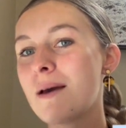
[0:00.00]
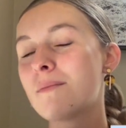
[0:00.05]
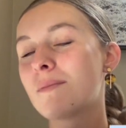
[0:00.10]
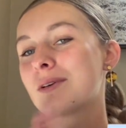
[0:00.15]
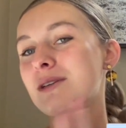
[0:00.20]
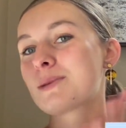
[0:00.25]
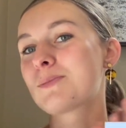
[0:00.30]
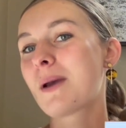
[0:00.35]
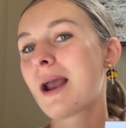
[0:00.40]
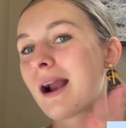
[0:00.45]

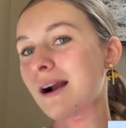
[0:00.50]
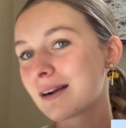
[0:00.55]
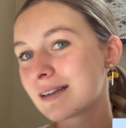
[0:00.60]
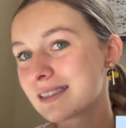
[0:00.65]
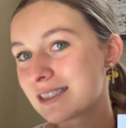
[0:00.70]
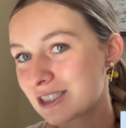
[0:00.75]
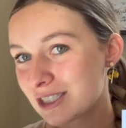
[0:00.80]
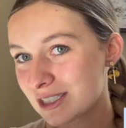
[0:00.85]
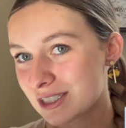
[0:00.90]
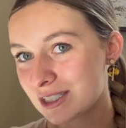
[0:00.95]
Most
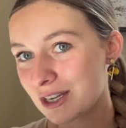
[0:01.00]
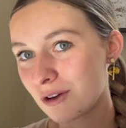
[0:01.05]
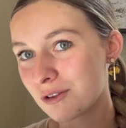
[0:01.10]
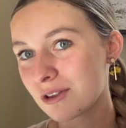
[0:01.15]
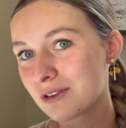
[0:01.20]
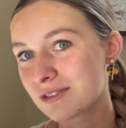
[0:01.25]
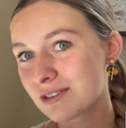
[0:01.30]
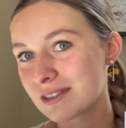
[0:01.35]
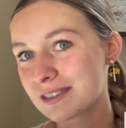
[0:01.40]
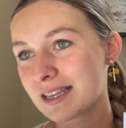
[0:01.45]
parents just know
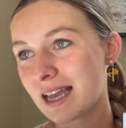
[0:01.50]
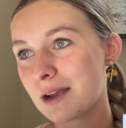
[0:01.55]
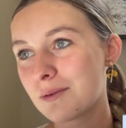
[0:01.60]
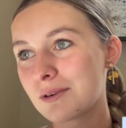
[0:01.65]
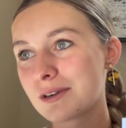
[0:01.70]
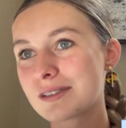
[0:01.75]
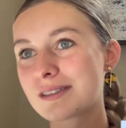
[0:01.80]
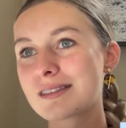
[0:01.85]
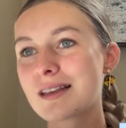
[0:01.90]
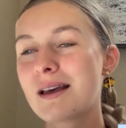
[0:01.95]
those as sight
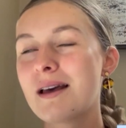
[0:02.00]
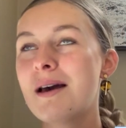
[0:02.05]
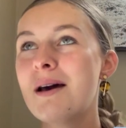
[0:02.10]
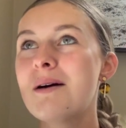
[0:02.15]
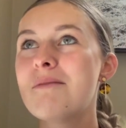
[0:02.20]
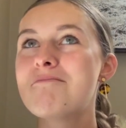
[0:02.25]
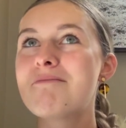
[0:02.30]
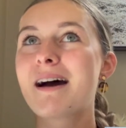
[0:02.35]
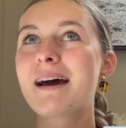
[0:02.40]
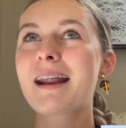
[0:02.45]
words,
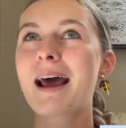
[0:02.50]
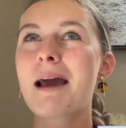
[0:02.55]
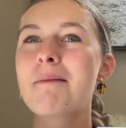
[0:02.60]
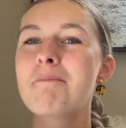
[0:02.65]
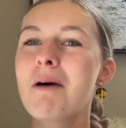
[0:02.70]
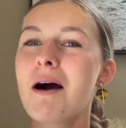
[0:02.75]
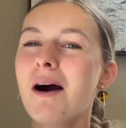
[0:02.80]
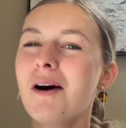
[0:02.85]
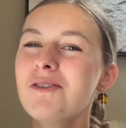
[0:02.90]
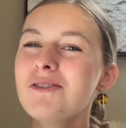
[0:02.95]
but
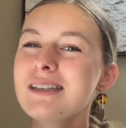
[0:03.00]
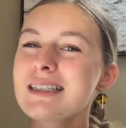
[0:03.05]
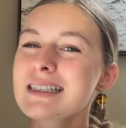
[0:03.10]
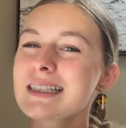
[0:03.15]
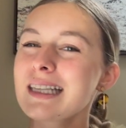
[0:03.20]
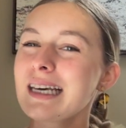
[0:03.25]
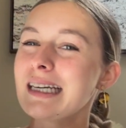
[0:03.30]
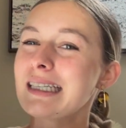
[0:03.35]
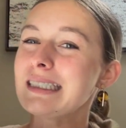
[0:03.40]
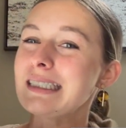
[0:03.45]
I'm always
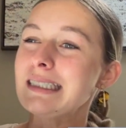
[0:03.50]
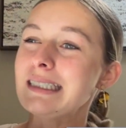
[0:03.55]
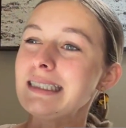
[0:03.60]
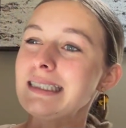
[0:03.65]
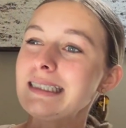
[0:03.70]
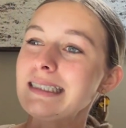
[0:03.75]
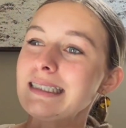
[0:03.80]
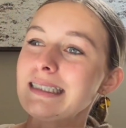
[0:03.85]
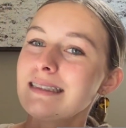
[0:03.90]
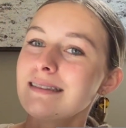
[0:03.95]
like,
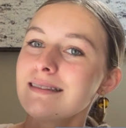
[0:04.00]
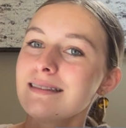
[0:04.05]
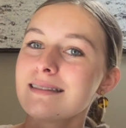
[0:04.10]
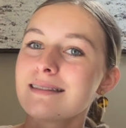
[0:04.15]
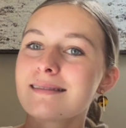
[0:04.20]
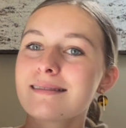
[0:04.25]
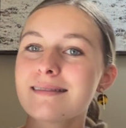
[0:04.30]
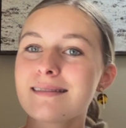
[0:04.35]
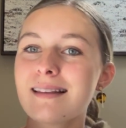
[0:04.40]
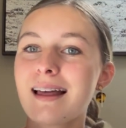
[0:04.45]
oh,
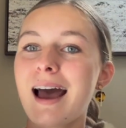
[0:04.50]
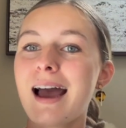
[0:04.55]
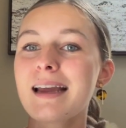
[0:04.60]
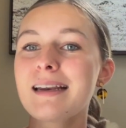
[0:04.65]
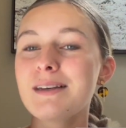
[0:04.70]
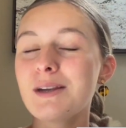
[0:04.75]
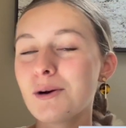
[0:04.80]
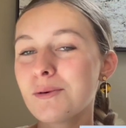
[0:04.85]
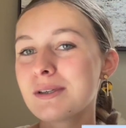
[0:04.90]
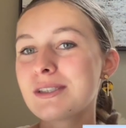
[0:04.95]
I
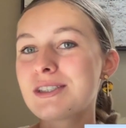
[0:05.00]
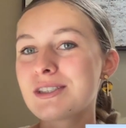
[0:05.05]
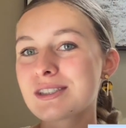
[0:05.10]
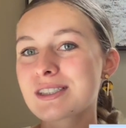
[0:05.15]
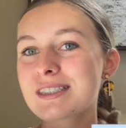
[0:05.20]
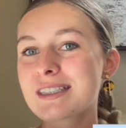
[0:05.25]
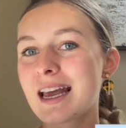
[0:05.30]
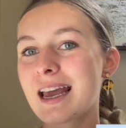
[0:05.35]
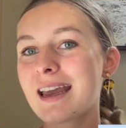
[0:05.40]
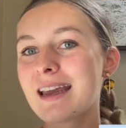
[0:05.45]
know what you're
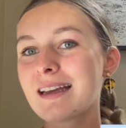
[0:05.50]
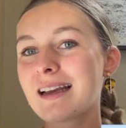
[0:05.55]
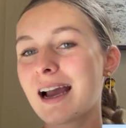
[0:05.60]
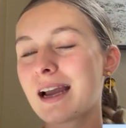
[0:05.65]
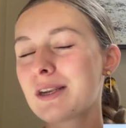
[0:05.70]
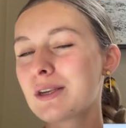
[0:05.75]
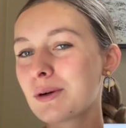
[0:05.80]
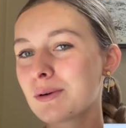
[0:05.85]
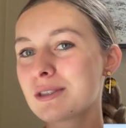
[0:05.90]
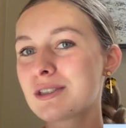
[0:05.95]
saying, I
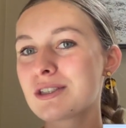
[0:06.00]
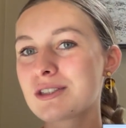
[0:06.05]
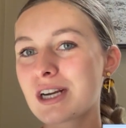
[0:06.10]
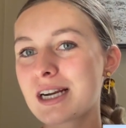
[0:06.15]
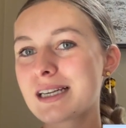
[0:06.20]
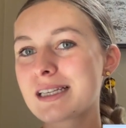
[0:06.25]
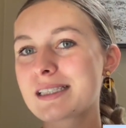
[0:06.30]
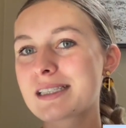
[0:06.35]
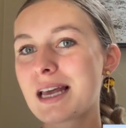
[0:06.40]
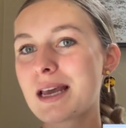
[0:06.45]
know what you're
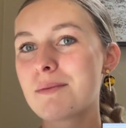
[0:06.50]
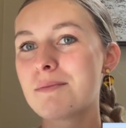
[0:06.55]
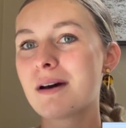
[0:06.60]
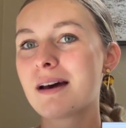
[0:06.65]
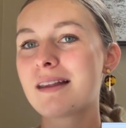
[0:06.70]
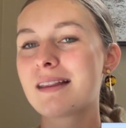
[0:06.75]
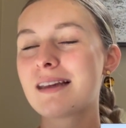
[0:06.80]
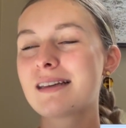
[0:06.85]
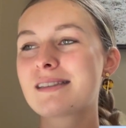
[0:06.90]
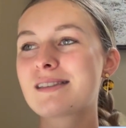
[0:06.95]
trying to say,
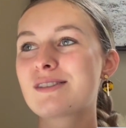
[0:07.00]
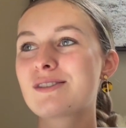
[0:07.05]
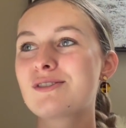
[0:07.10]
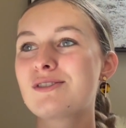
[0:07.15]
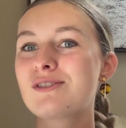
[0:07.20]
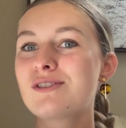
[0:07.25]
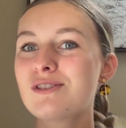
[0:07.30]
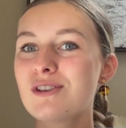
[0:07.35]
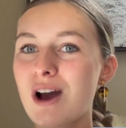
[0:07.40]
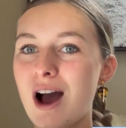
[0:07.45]
but it's
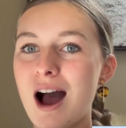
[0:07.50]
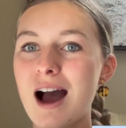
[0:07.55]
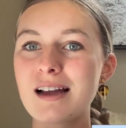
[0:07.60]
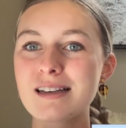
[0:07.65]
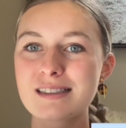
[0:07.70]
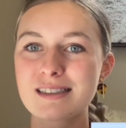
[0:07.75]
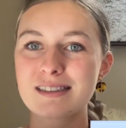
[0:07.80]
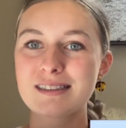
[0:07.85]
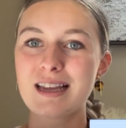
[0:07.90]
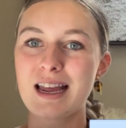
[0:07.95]

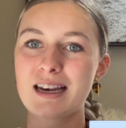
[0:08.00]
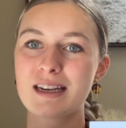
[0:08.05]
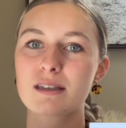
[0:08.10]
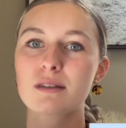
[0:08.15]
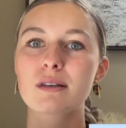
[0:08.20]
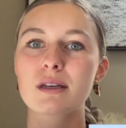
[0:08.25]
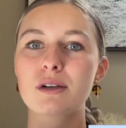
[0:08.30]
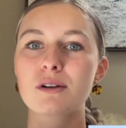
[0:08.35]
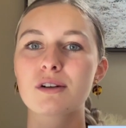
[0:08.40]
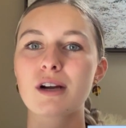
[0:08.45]
not
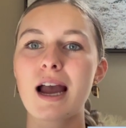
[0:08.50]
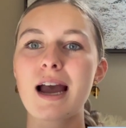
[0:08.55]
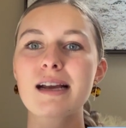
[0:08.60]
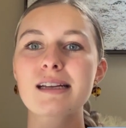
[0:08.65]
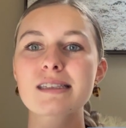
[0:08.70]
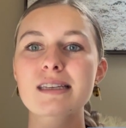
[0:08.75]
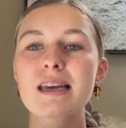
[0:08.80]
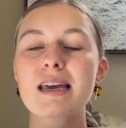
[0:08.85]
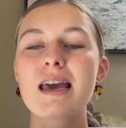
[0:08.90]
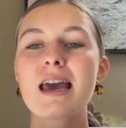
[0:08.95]
technically
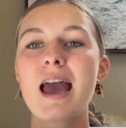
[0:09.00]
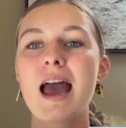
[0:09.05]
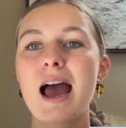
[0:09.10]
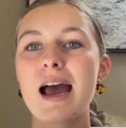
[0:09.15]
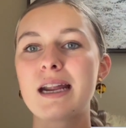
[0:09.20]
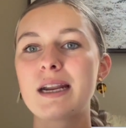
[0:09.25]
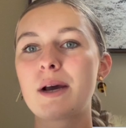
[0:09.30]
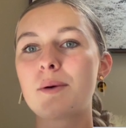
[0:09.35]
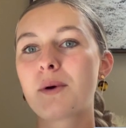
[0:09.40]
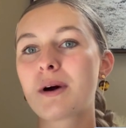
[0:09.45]
correct.
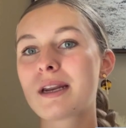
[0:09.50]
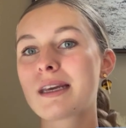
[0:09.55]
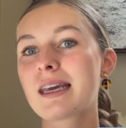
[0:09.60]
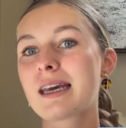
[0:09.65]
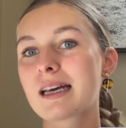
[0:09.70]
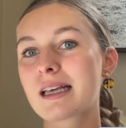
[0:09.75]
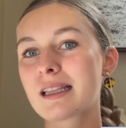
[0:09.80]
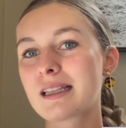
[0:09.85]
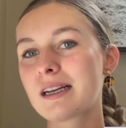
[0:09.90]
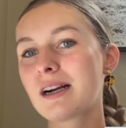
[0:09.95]
And I want to
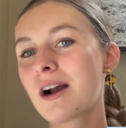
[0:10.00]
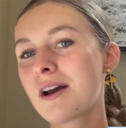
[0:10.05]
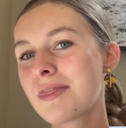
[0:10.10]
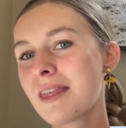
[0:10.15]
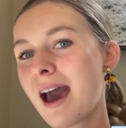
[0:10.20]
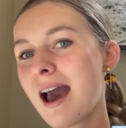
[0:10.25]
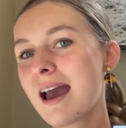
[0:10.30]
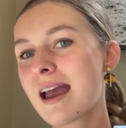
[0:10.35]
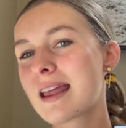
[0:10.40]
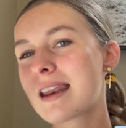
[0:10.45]
get clear on
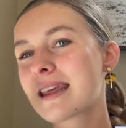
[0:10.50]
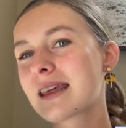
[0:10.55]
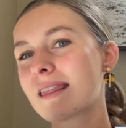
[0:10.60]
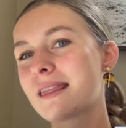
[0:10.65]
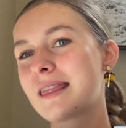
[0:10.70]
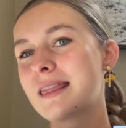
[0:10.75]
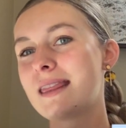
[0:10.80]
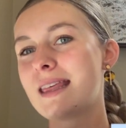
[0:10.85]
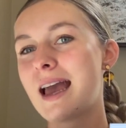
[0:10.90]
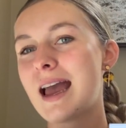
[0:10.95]
that,
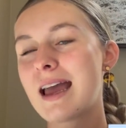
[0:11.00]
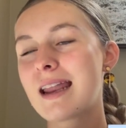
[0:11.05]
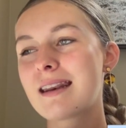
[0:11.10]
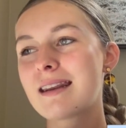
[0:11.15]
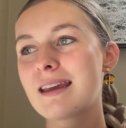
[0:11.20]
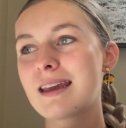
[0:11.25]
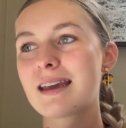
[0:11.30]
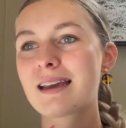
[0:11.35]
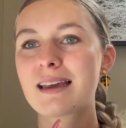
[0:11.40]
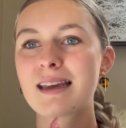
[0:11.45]
and then
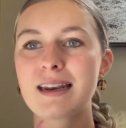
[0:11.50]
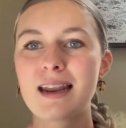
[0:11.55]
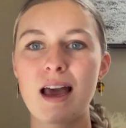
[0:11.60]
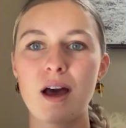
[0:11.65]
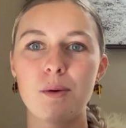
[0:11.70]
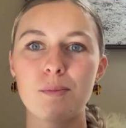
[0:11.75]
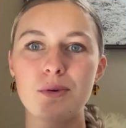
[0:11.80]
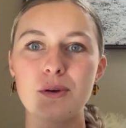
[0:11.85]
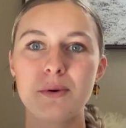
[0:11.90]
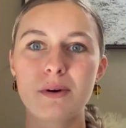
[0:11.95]
it can
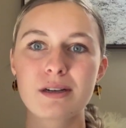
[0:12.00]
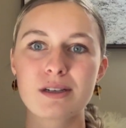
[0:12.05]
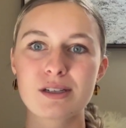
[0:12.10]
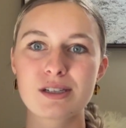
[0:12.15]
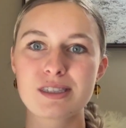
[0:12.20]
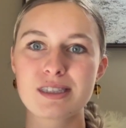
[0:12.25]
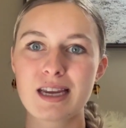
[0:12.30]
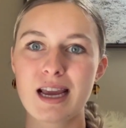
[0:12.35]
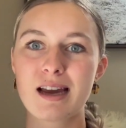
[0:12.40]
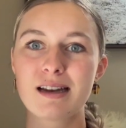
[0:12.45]
help you
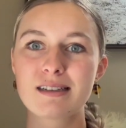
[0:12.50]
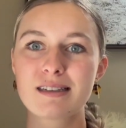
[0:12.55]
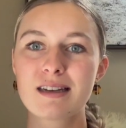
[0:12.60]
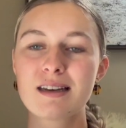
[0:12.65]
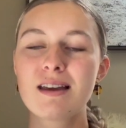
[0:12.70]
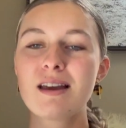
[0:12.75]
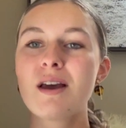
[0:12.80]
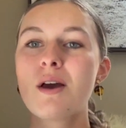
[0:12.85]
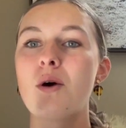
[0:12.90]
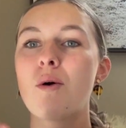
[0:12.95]
understand
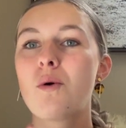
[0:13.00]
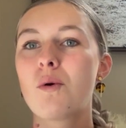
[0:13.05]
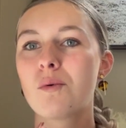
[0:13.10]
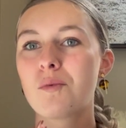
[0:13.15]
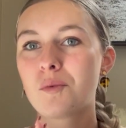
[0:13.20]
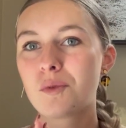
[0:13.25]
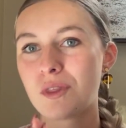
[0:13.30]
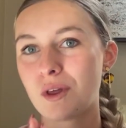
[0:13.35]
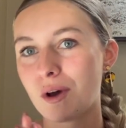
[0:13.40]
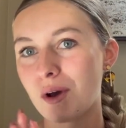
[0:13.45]

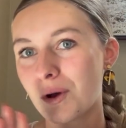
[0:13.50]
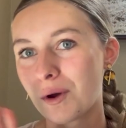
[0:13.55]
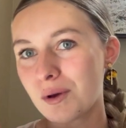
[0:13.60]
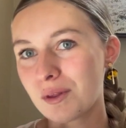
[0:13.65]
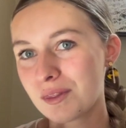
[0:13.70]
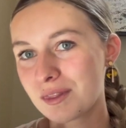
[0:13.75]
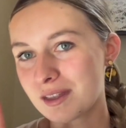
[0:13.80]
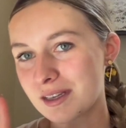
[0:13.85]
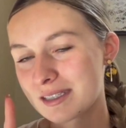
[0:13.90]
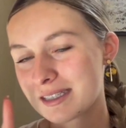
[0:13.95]

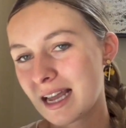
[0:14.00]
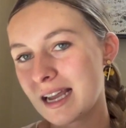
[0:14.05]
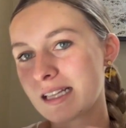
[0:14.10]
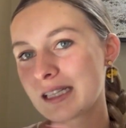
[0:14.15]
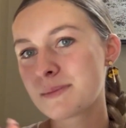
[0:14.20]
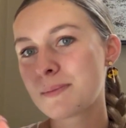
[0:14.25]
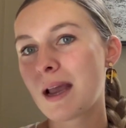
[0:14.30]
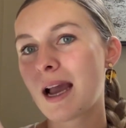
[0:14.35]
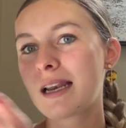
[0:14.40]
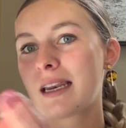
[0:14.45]
the
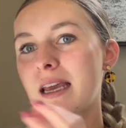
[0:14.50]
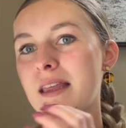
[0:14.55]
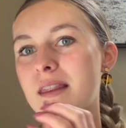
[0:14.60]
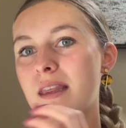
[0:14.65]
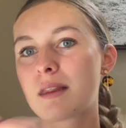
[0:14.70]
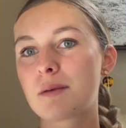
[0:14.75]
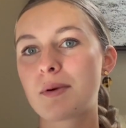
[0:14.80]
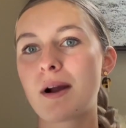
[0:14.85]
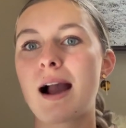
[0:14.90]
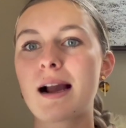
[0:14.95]
science behind it and then
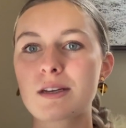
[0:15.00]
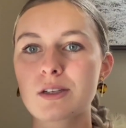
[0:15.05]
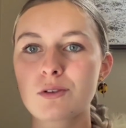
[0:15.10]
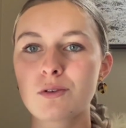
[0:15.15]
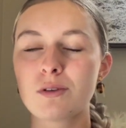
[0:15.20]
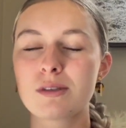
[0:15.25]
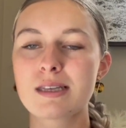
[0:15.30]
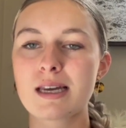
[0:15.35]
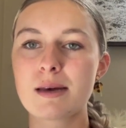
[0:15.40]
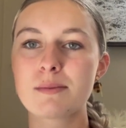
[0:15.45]
the practical
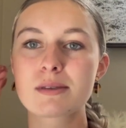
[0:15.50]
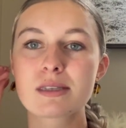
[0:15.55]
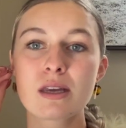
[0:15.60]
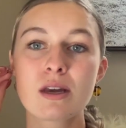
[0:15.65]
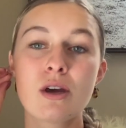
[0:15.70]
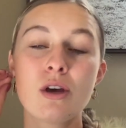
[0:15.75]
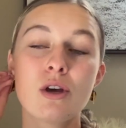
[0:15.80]
tips.